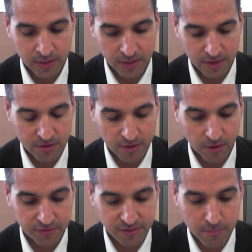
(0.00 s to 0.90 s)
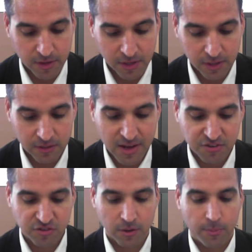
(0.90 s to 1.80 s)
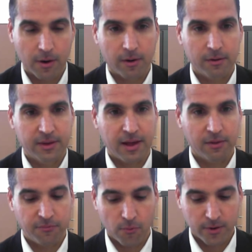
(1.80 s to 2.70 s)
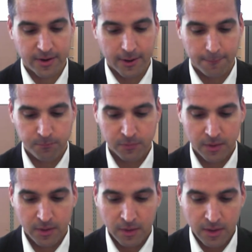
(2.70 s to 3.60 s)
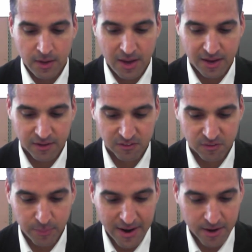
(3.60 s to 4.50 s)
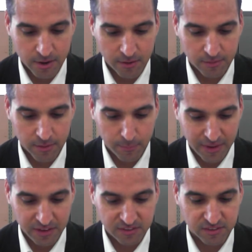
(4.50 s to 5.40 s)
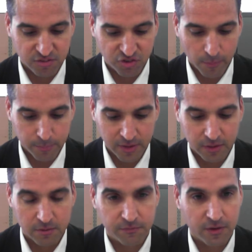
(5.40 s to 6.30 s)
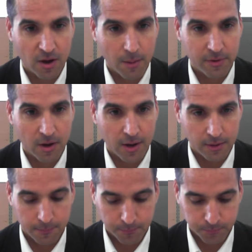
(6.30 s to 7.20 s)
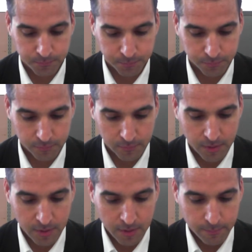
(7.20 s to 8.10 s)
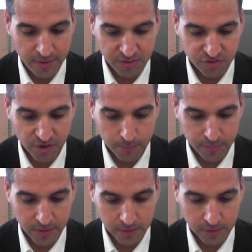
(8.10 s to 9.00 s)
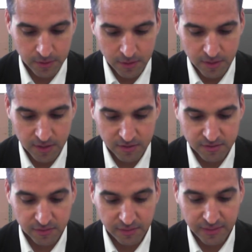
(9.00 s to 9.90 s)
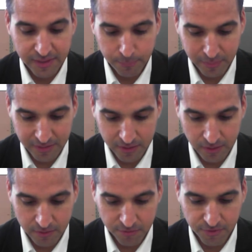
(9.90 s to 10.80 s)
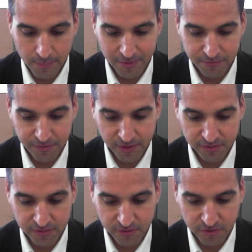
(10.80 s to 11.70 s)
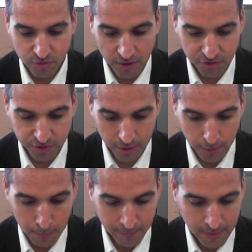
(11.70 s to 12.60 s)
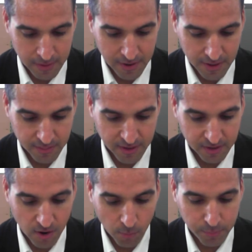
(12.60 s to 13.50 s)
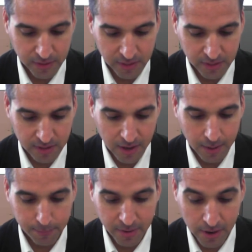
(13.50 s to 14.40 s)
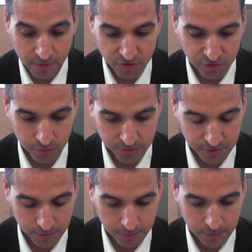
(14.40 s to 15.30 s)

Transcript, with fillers: in Yosemite National Park, California, and inspired the base jumping phenomenon. Base jumping is leaping from a fixed structure and then opening a parachute.